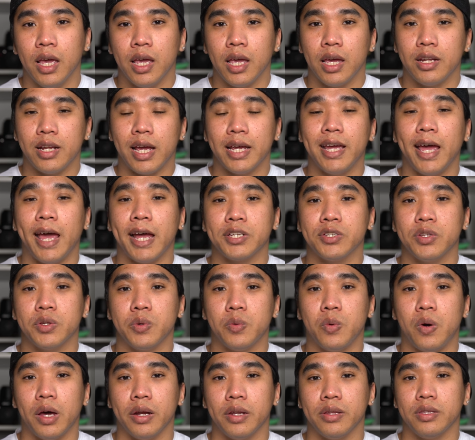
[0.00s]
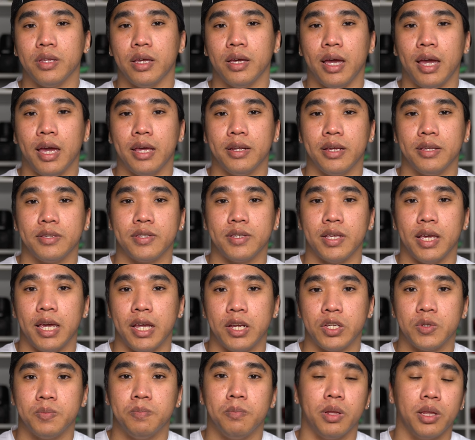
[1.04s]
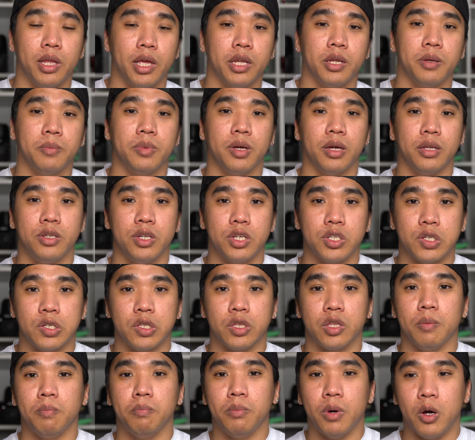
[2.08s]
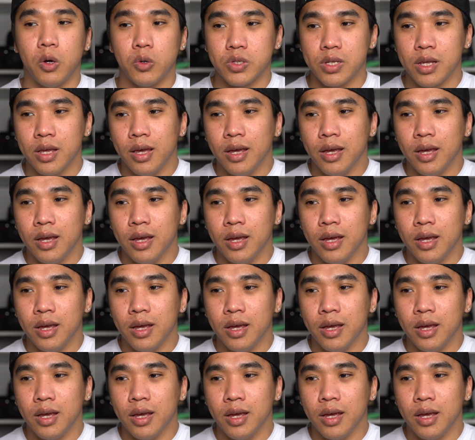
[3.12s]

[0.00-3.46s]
and I actually wanted the NSH Millennium Edition the most,